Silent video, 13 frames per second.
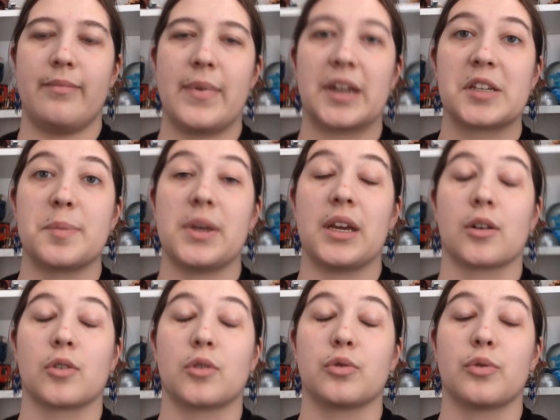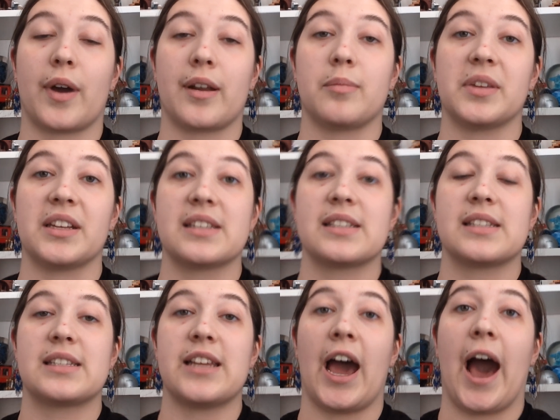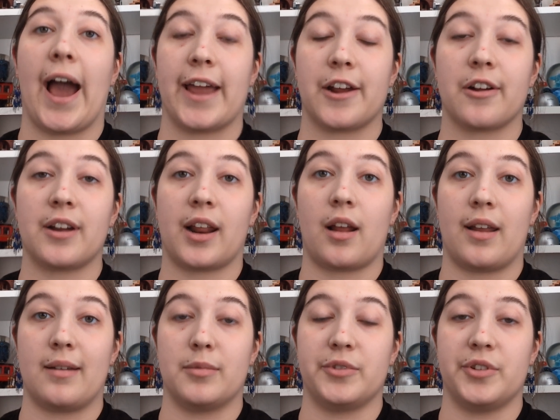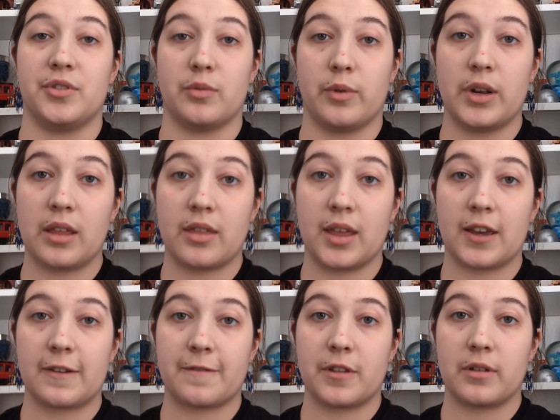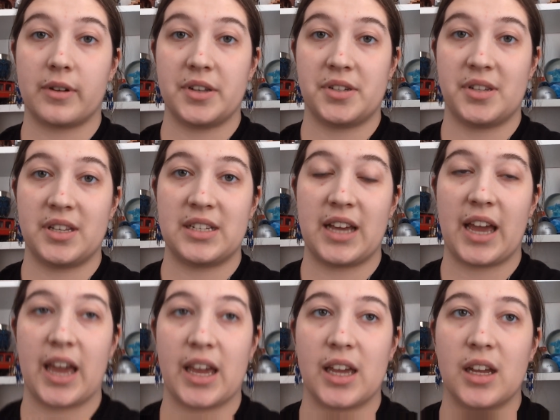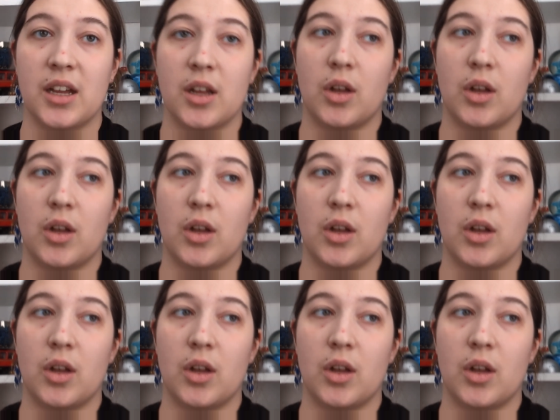makes me incredibly tired and unable to do anything for the rest of the day.